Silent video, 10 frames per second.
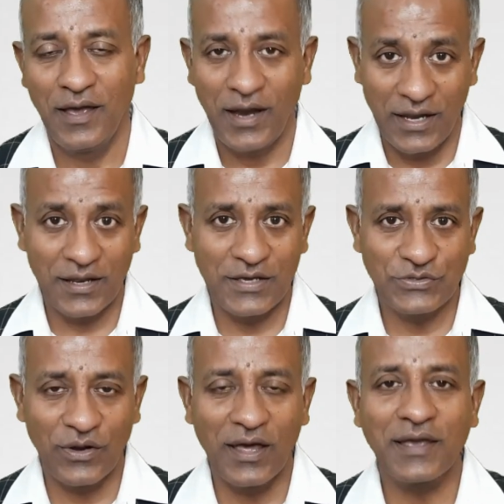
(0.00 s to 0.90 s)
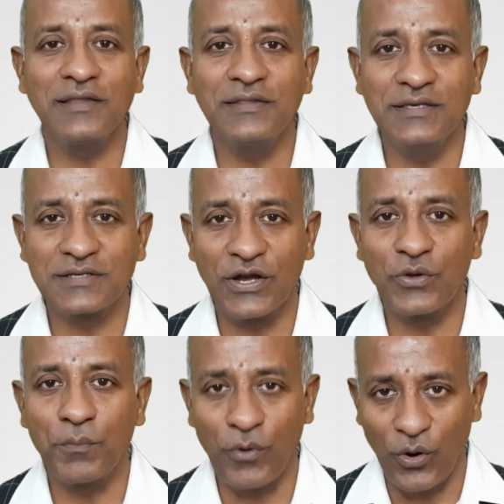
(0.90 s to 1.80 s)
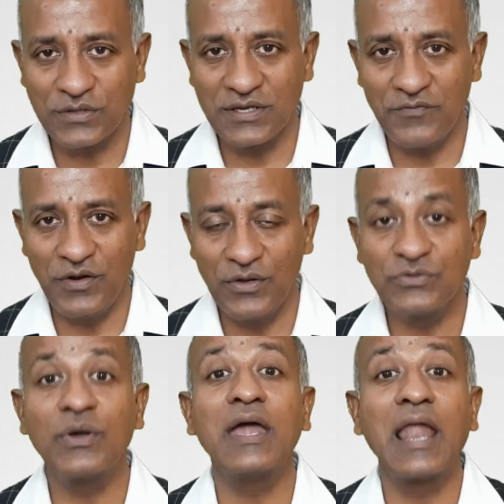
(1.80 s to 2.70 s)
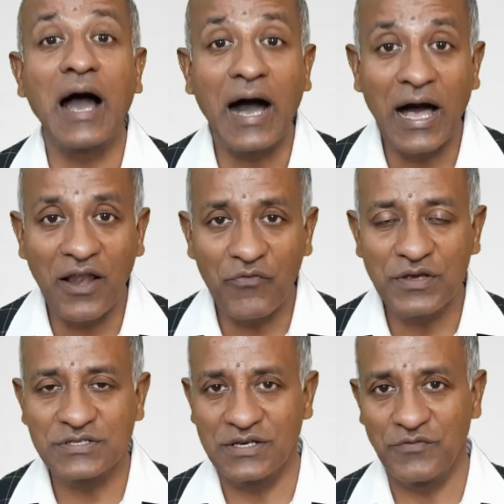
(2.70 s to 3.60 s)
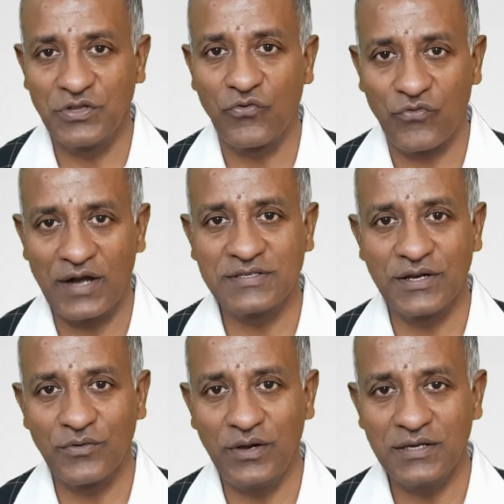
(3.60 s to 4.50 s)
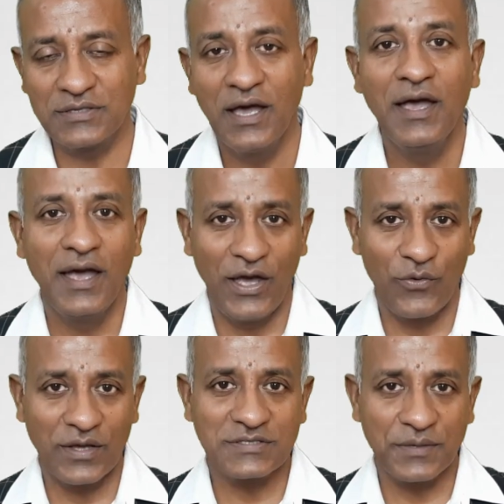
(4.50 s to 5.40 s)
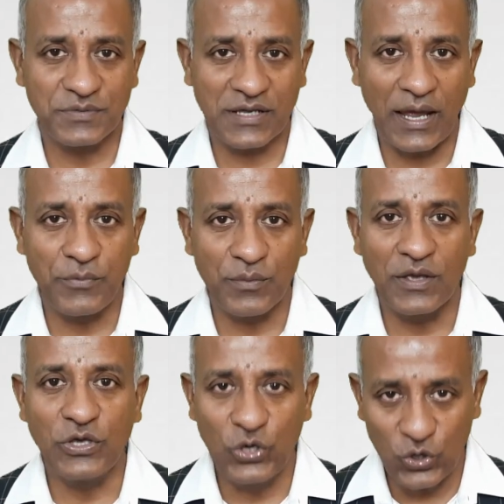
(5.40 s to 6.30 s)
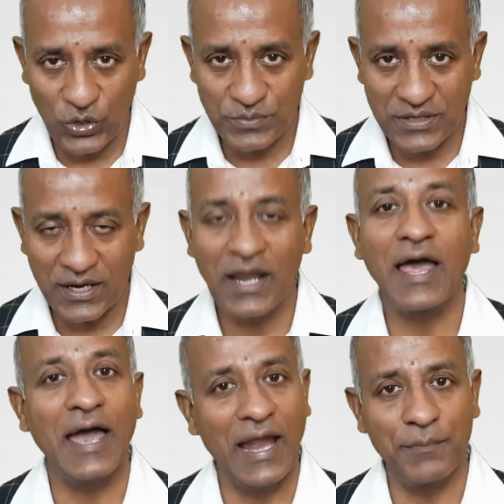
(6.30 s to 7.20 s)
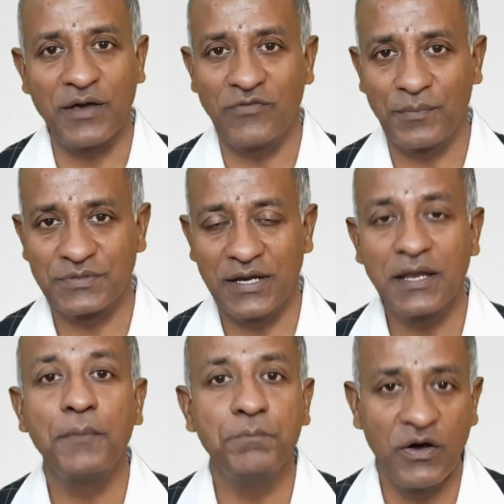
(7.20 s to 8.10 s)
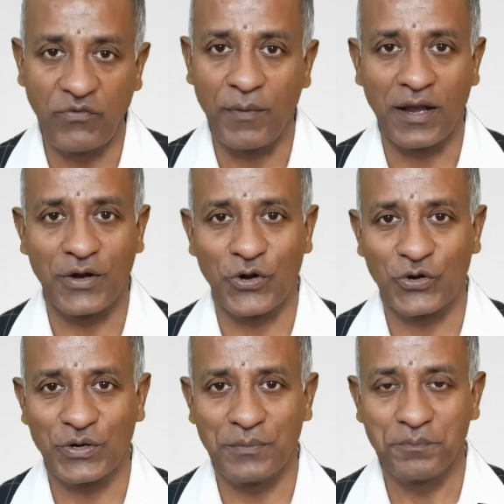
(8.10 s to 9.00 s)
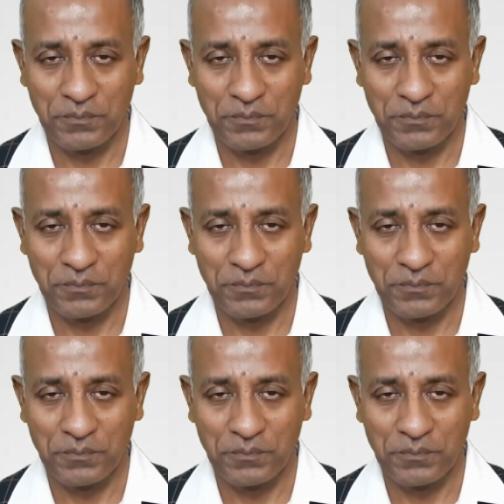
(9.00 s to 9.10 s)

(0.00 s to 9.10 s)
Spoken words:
And in case you are liking these kind of blogs and videos, you can always share with your friends and colleagues, and you can subscribe to my YouTube channel and my website, bhavyamangla.com.